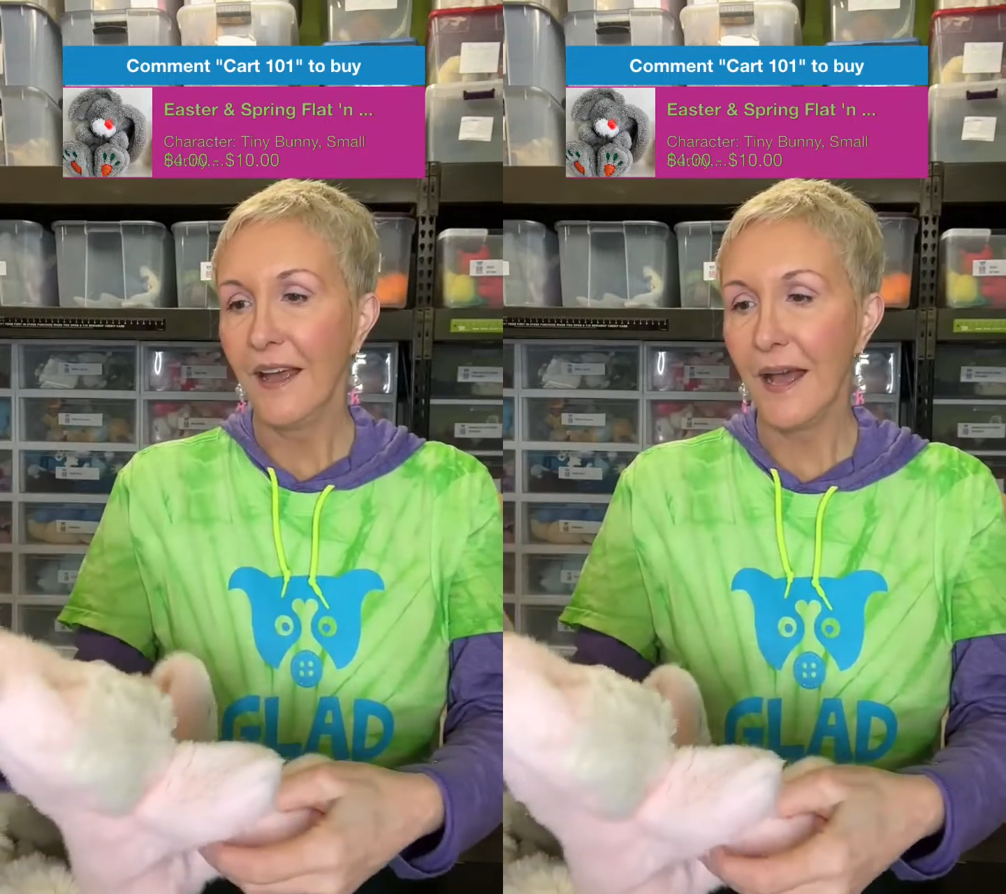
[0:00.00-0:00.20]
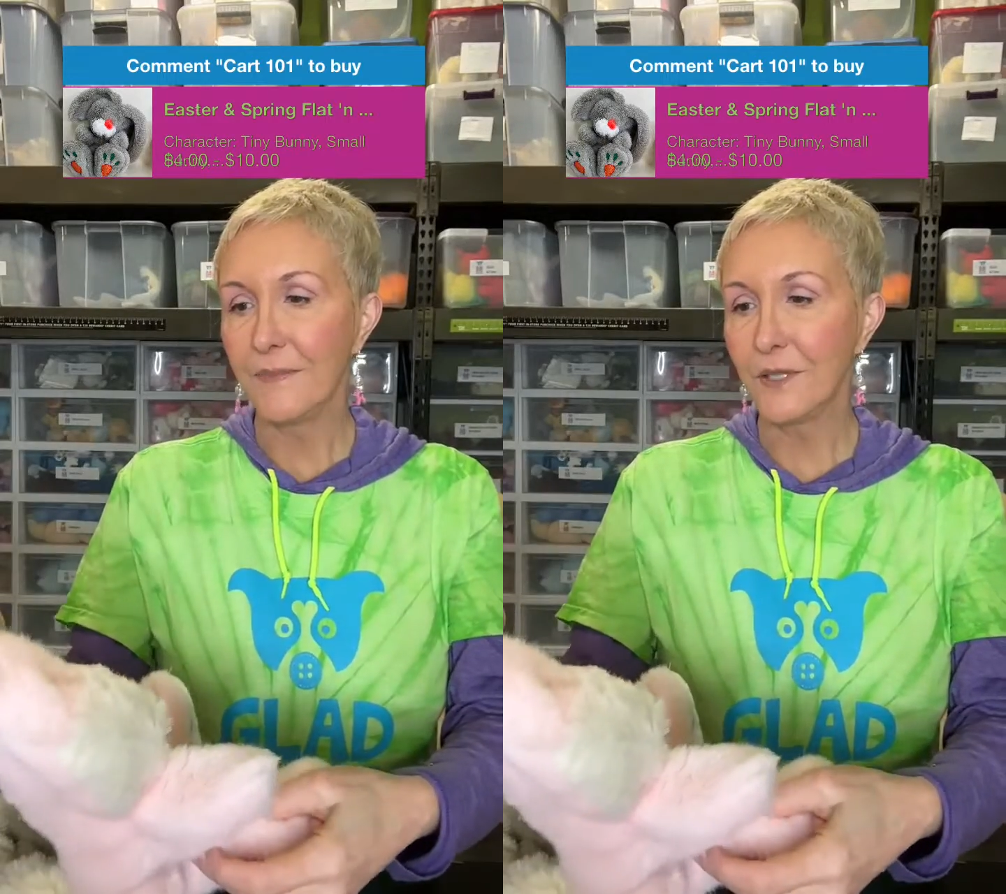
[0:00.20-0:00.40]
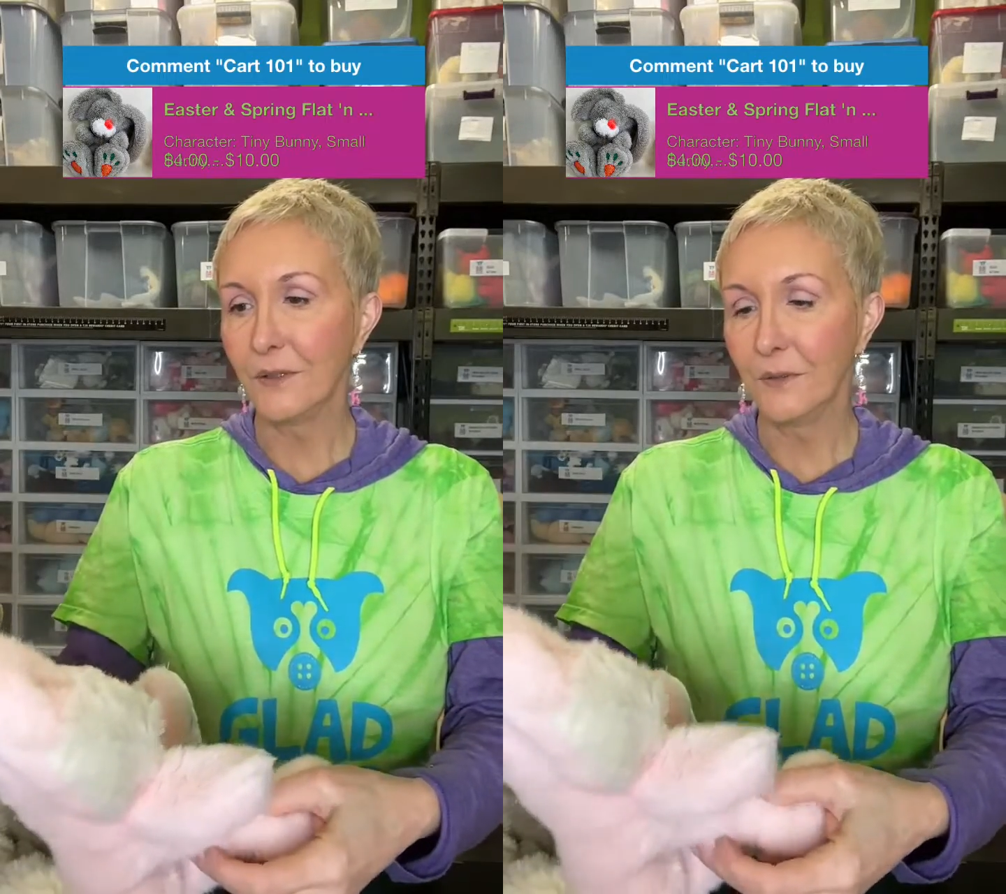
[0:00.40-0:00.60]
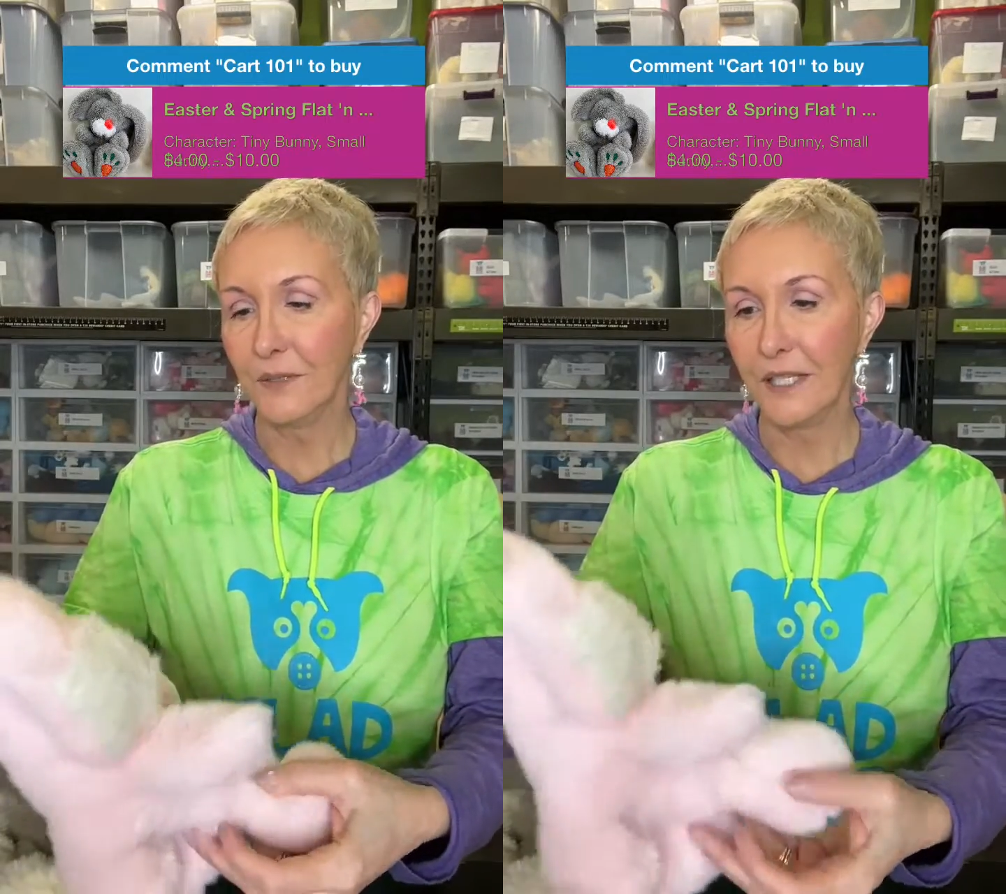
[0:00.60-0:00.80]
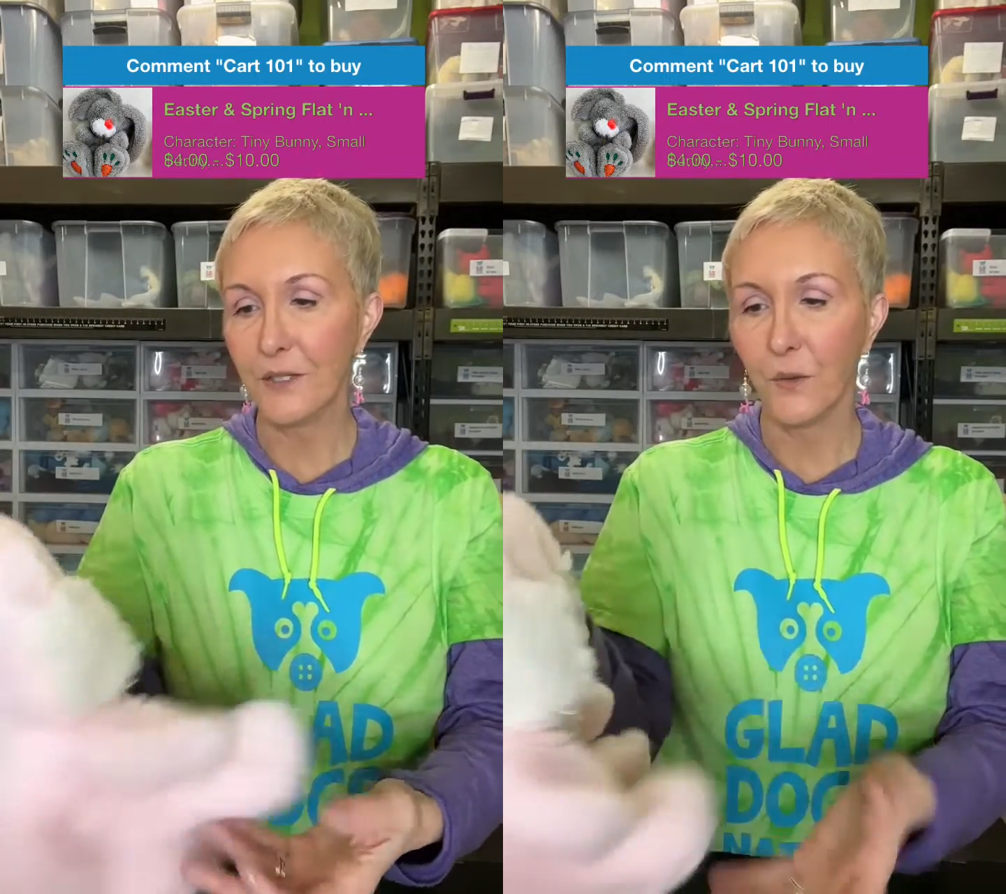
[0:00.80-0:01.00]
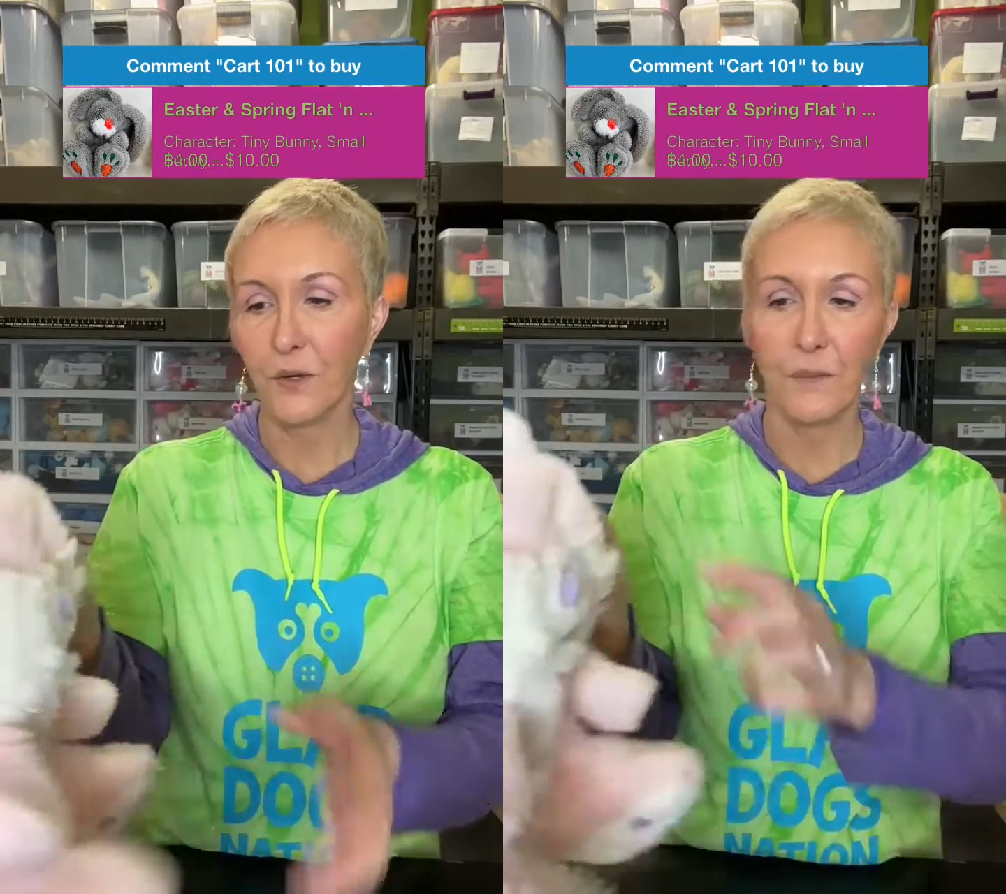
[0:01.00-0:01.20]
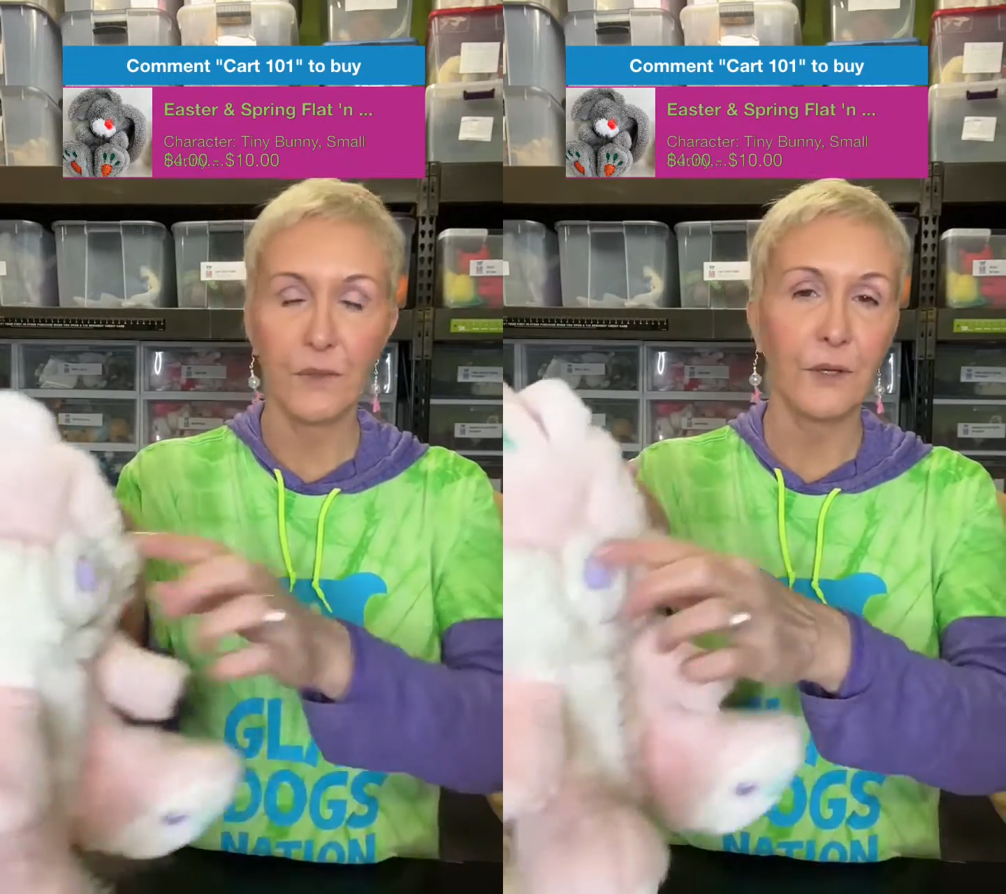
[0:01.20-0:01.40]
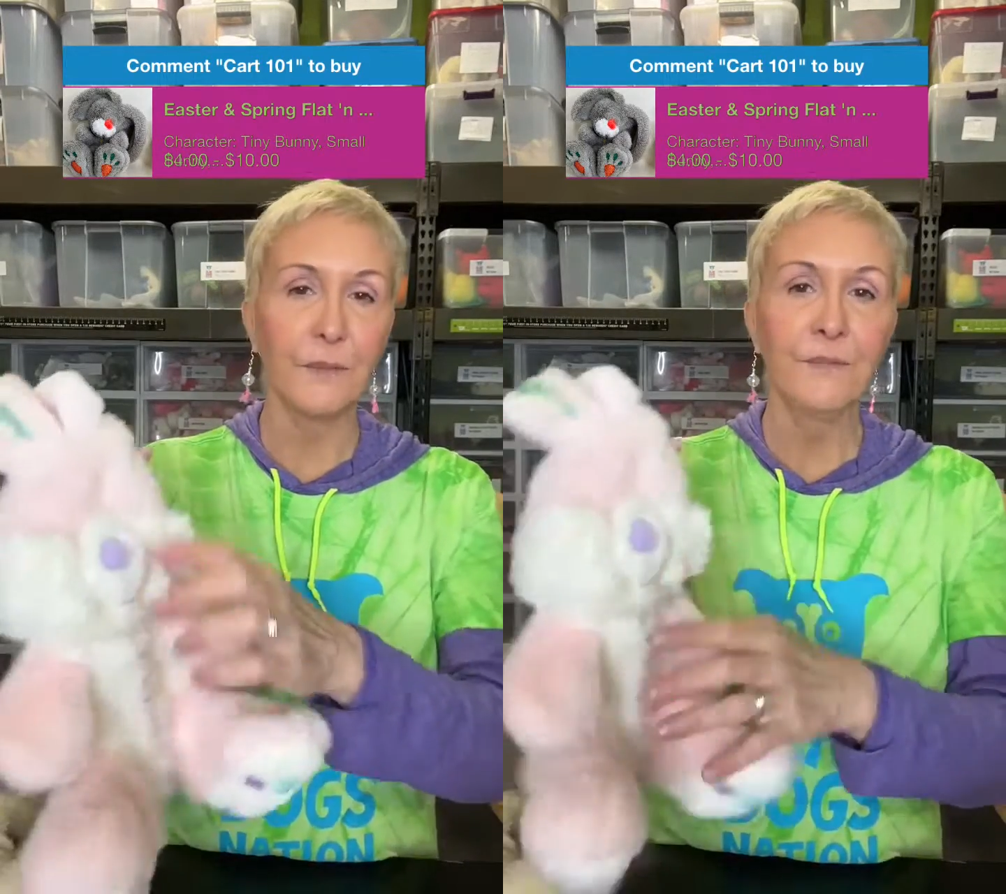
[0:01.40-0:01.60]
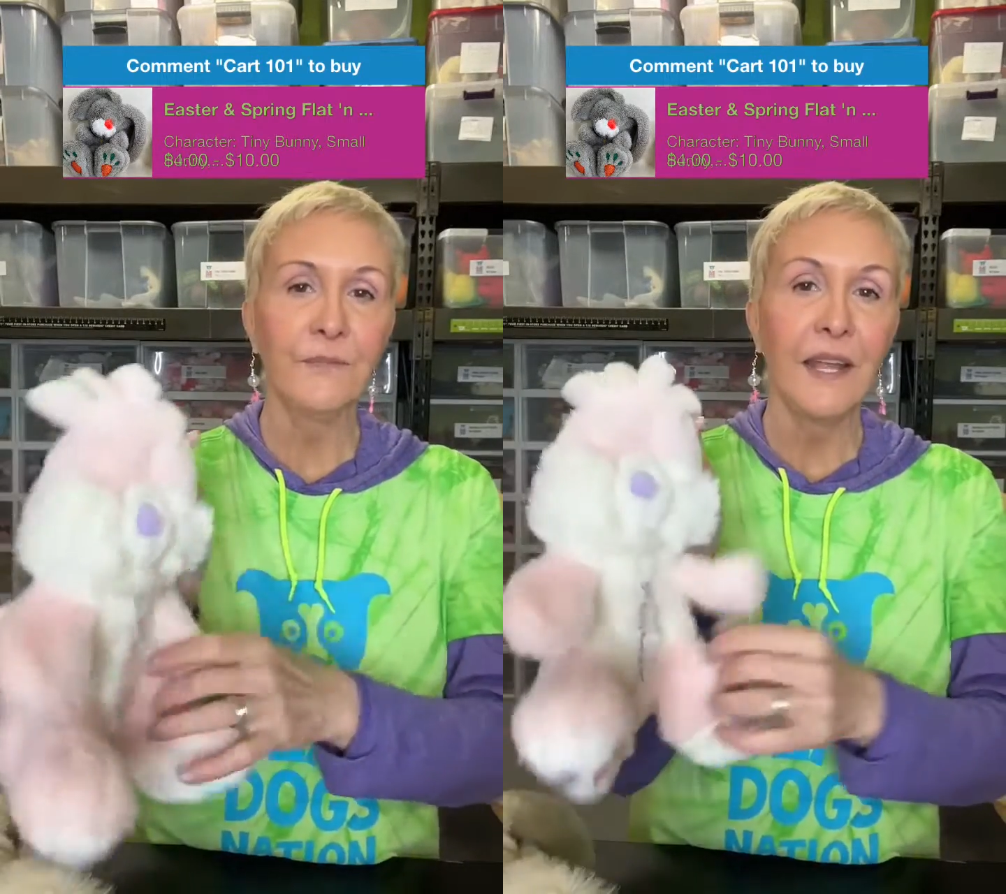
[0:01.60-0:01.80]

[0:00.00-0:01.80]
absolutely adorable.